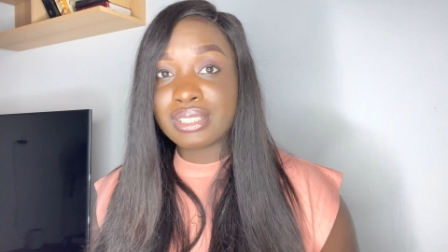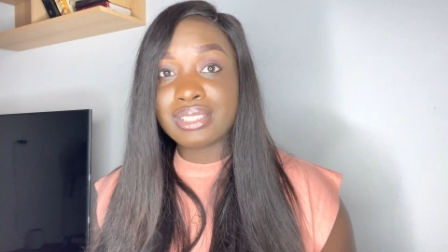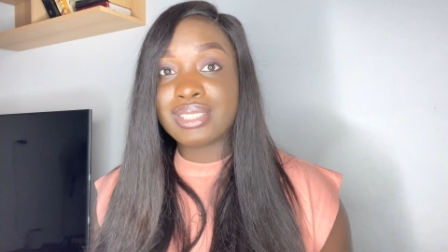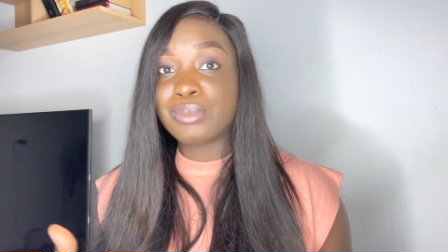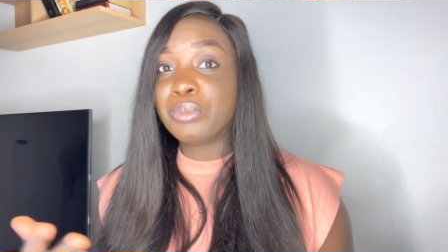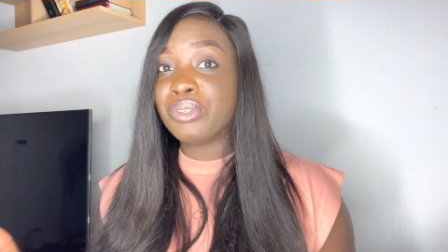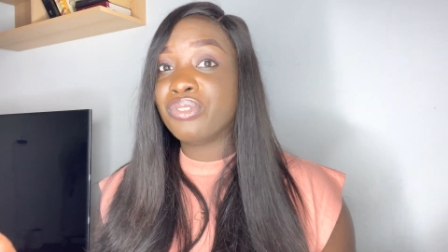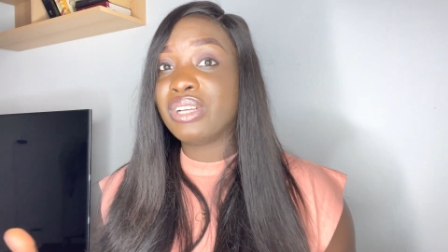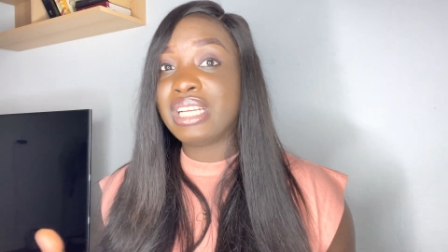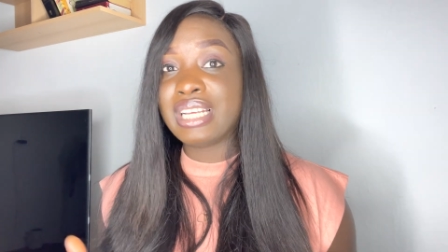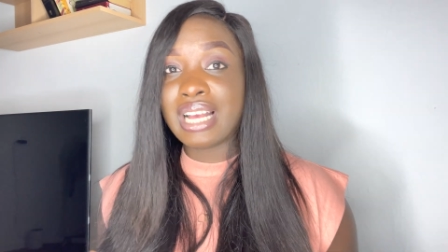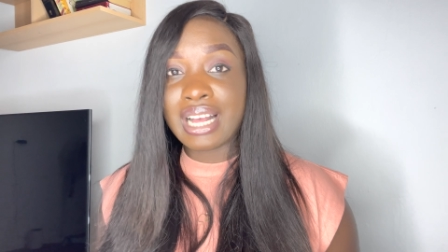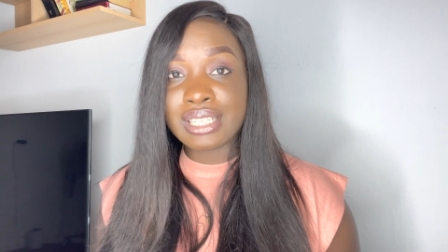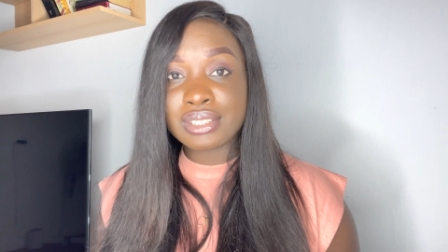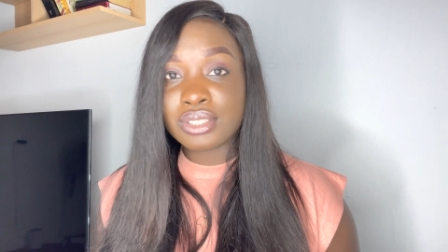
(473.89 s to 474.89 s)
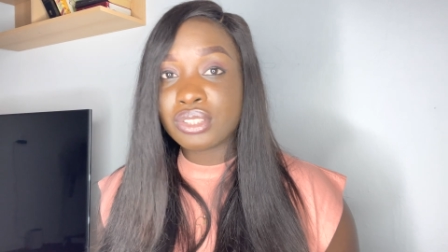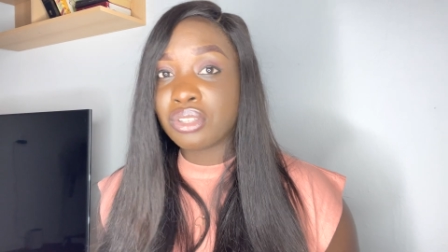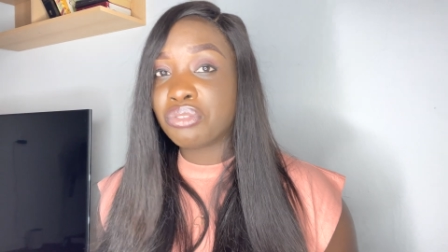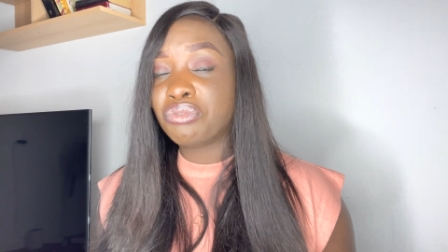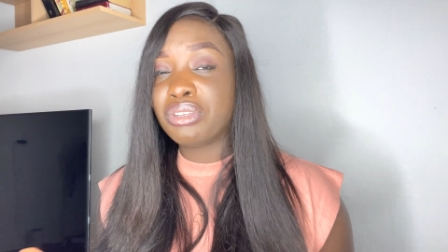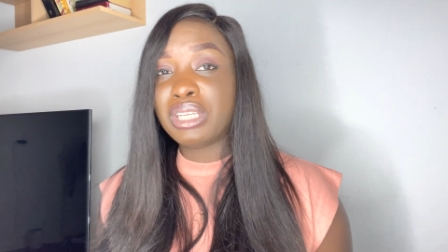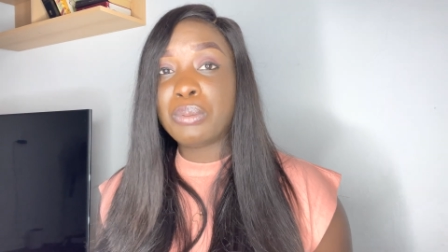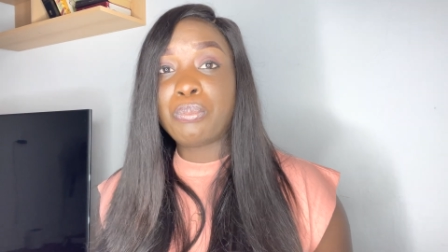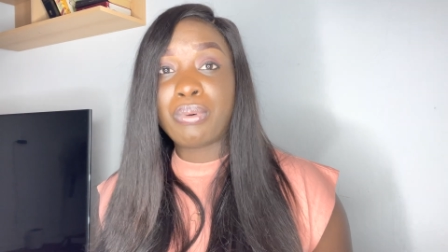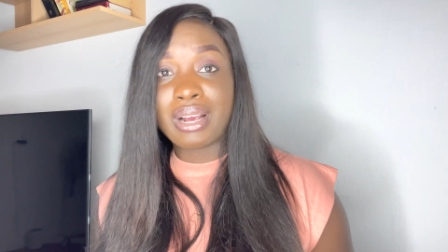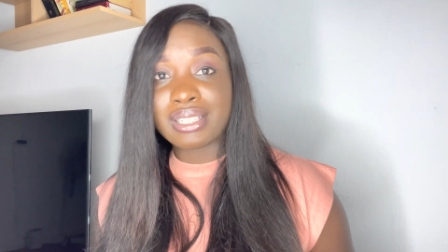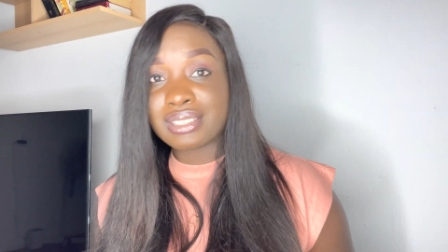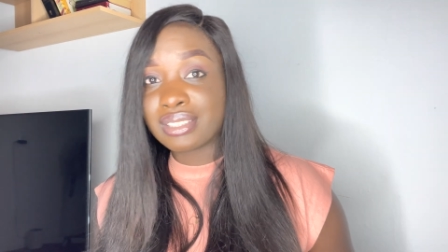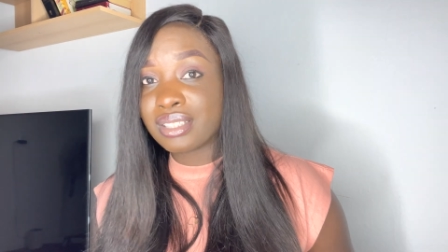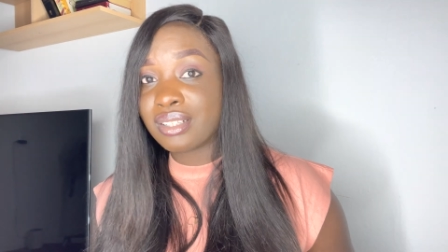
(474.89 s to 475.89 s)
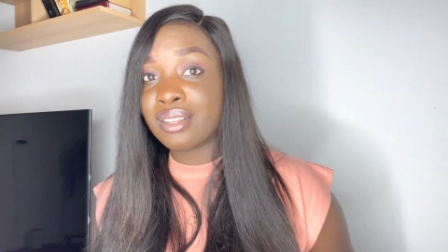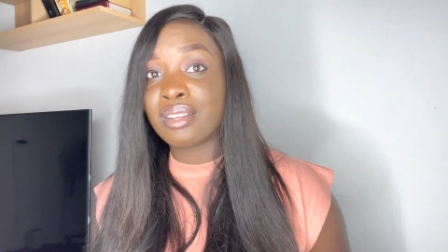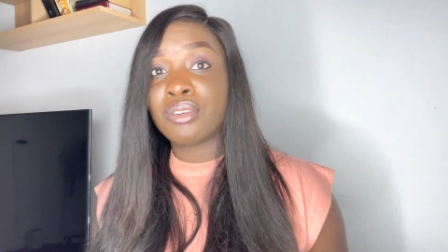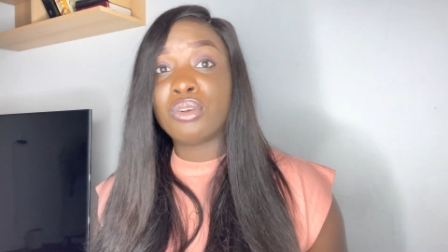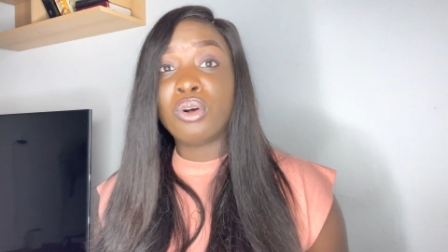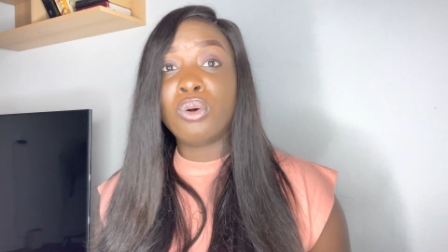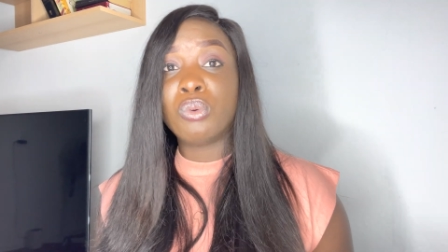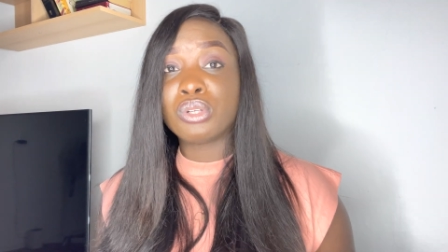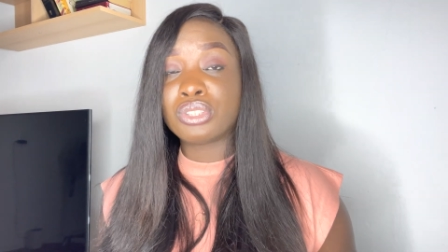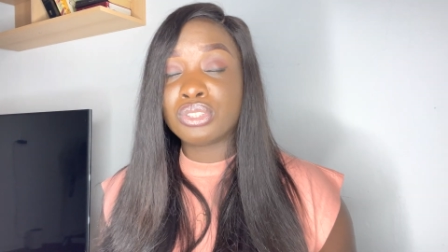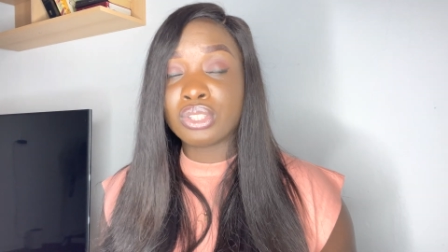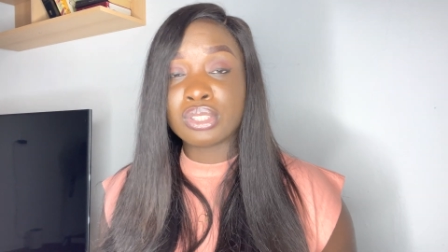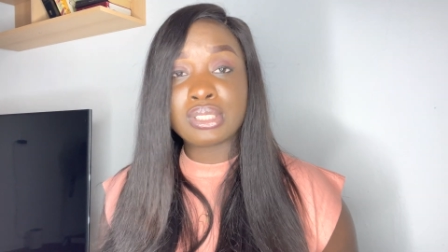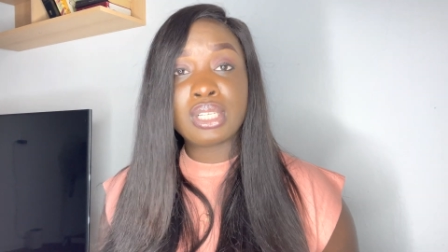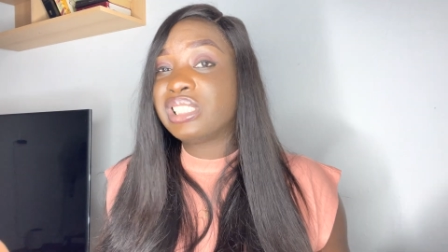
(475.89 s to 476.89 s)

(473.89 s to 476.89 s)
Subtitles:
It's been really hands-on, really practical and all whatnot.